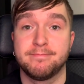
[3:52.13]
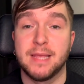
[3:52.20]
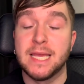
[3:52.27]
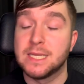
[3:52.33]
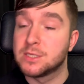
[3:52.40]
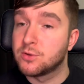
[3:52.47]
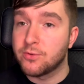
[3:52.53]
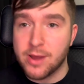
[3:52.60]

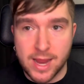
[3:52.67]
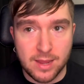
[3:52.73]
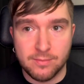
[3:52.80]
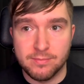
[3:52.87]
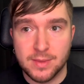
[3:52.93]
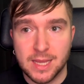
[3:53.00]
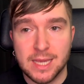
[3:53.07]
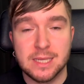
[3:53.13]
it's great.
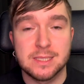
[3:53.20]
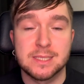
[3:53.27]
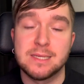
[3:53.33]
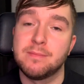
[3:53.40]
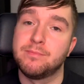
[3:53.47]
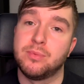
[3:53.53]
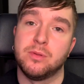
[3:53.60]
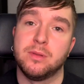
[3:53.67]
It's
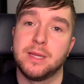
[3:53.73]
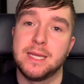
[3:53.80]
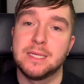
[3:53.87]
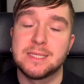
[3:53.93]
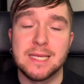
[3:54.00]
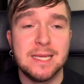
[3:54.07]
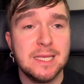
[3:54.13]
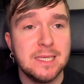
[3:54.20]
simple.
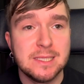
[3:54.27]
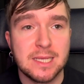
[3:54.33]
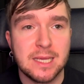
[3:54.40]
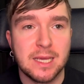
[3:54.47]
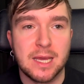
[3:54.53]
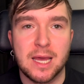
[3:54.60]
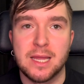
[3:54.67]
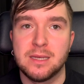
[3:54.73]
It's
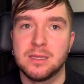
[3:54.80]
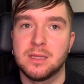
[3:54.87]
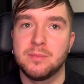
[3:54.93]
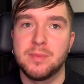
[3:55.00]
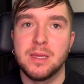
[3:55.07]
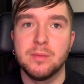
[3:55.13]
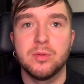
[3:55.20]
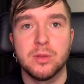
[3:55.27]
easy. And the
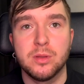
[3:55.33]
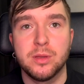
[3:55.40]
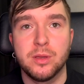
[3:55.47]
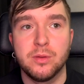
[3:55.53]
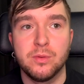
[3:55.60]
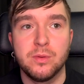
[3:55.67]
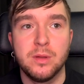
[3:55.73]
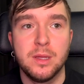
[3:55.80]
people
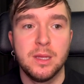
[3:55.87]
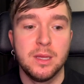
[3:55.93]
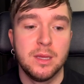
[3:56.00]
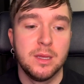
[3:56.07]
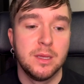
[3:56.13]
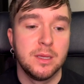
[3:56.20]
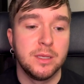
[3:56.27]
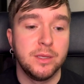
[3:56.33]
who
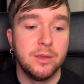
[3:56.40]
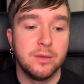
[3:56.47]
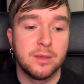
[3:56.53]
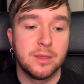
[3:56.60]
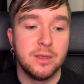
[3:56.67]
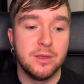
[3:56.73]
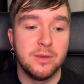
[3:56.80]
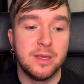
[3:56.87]
you
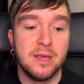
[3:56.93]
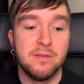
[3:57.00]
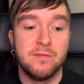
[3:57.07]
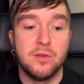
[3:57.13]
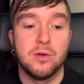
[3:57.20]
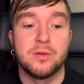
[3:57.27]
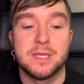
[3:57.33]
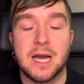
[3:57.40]
you
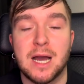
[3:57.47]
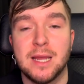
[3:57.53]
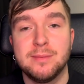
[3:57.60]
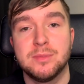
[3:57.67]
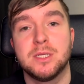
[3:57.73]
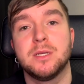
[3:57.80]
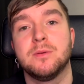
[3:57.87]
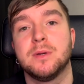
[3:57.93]
give your
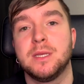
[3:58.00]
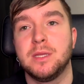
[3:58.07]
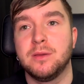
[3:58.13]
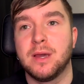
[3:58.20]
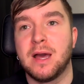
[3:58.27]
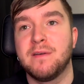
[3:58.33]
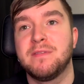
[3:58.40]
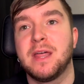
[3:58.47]
time to and you
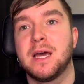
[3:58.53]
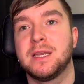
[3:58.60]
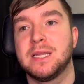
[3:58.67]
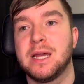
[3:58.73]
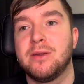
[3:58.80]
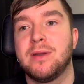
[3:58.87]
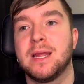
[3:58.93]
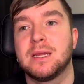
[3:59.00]
have that
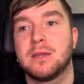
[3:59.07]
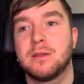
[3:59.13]
direct